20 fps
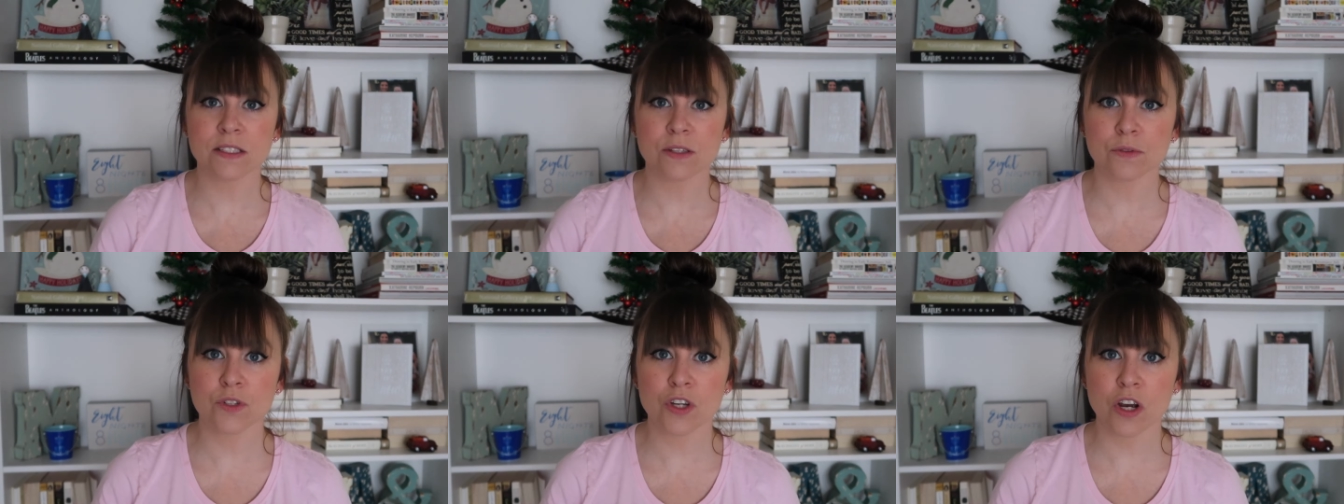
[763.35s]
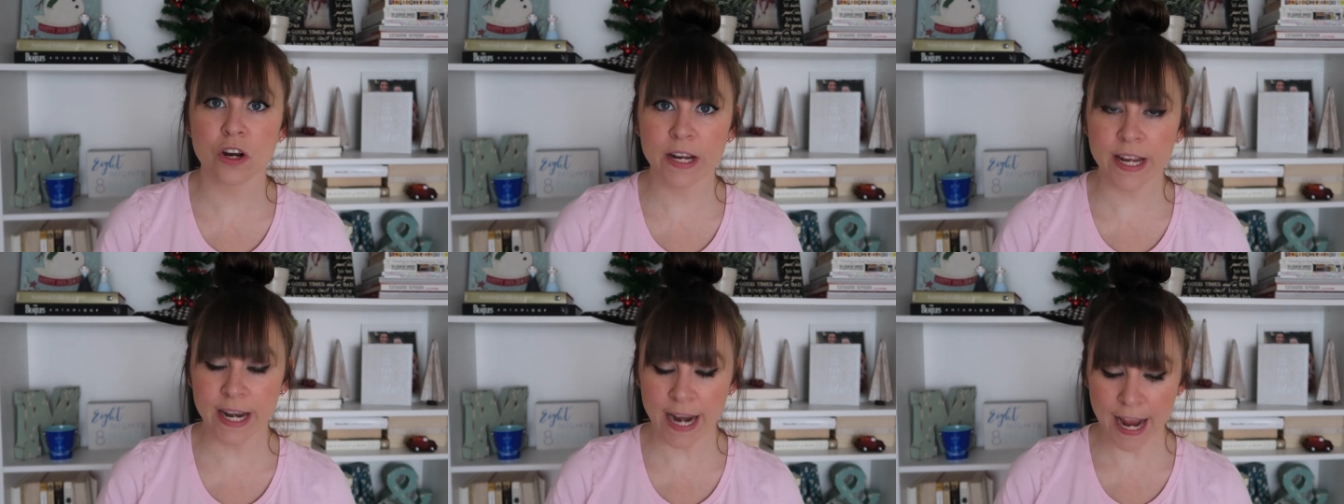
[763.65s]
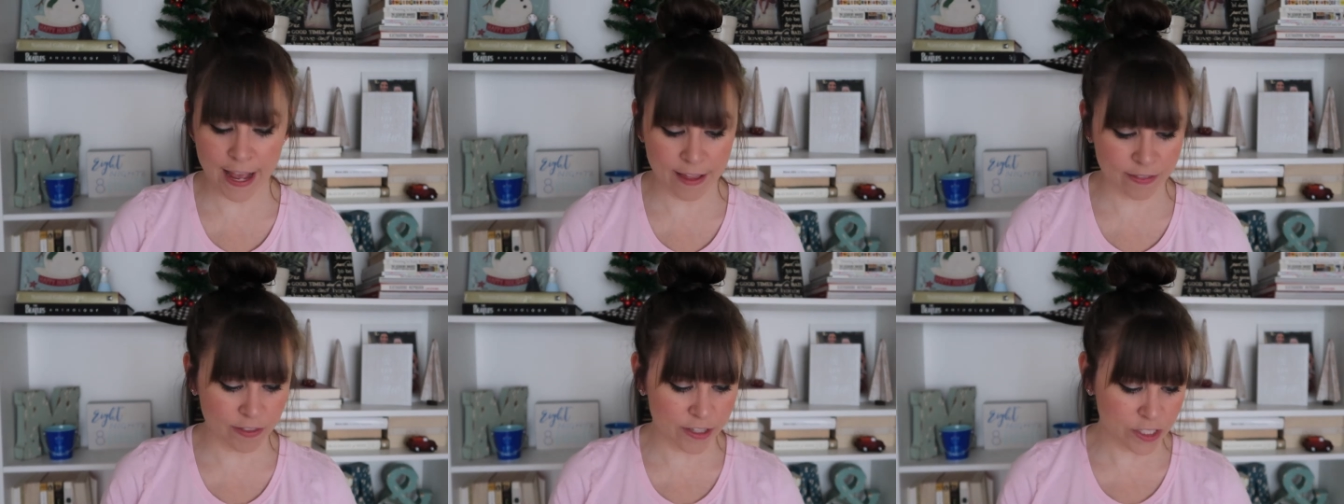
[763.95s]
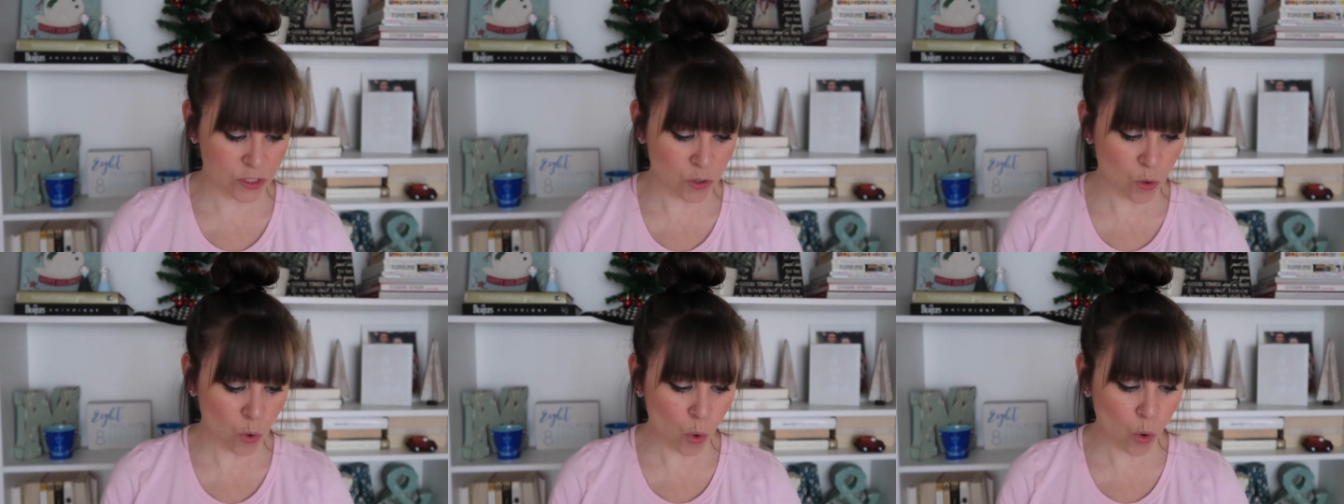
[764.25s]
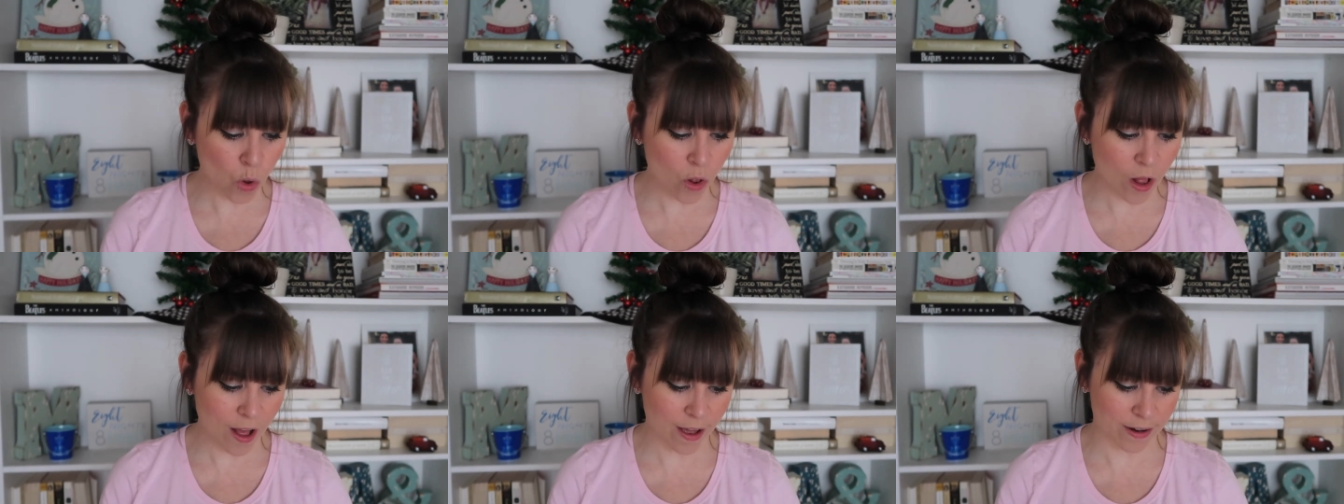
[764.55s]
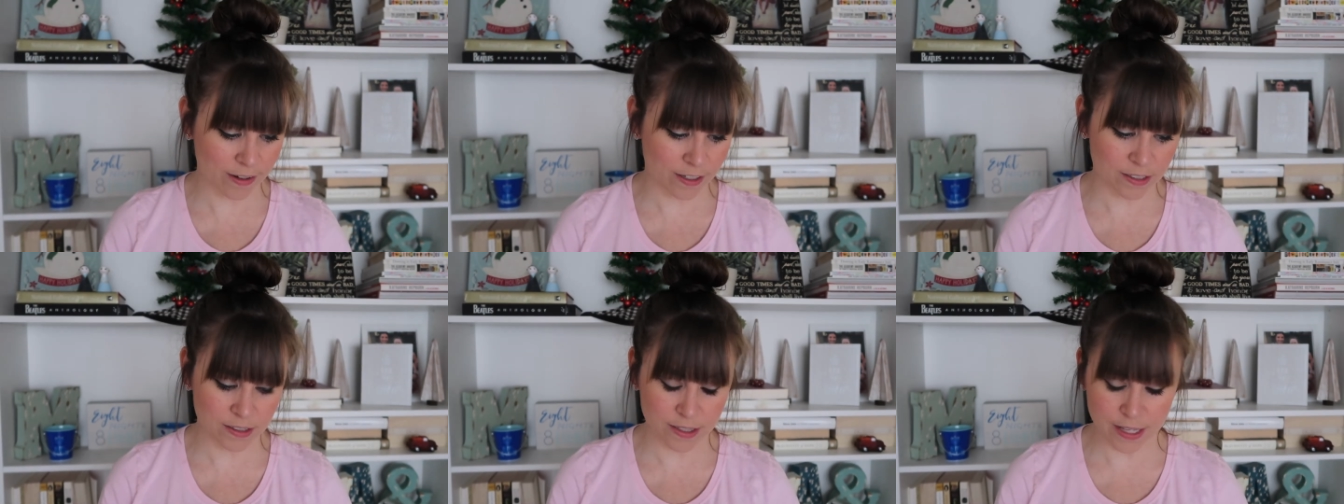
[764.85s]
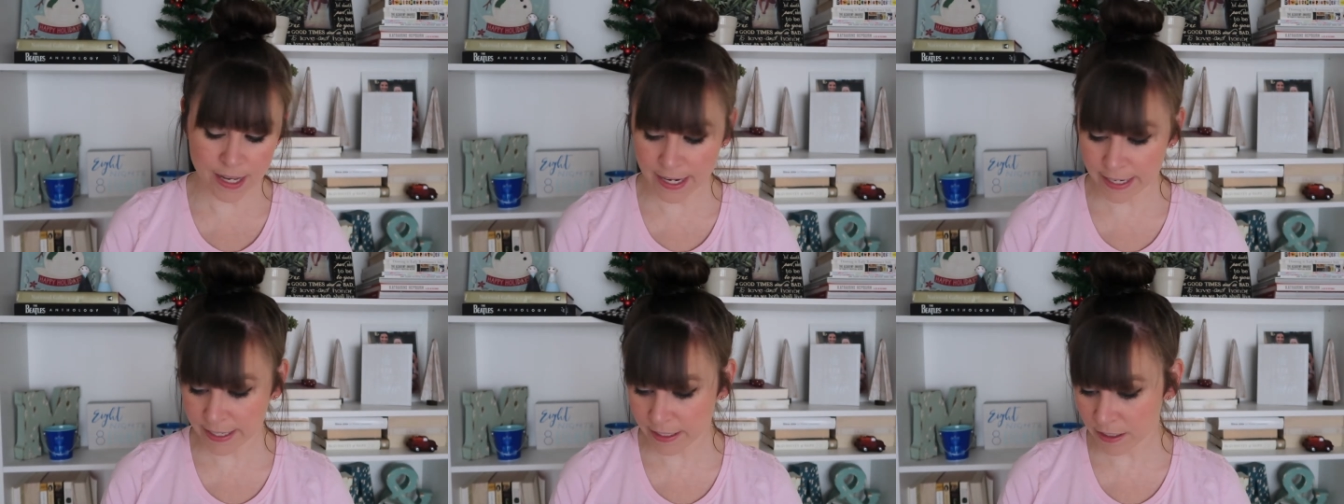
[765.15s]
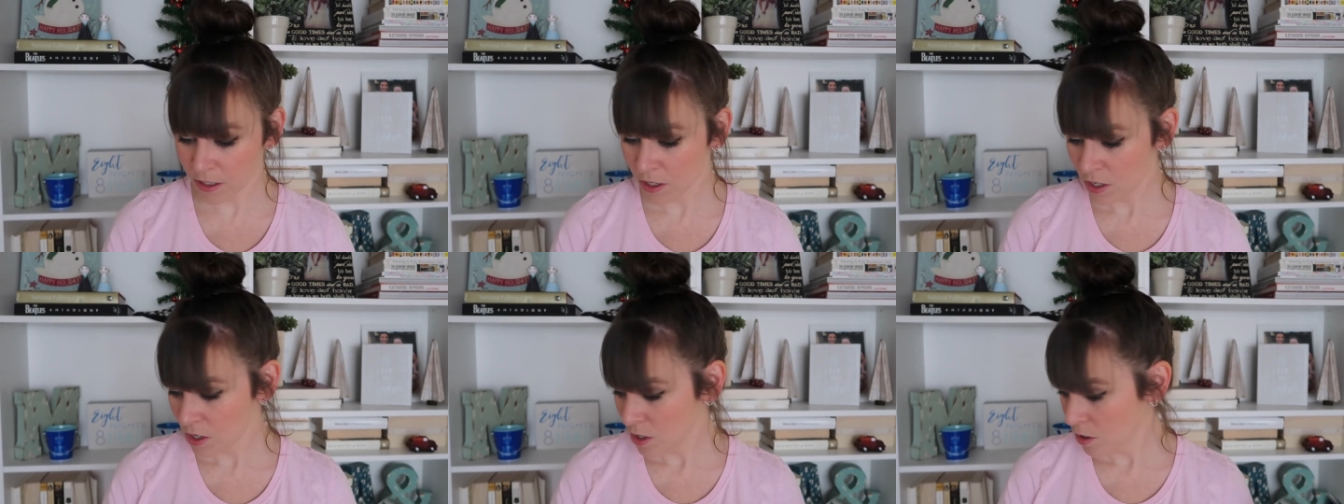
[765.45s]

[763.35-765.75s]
So Target had this whole Hanukkah line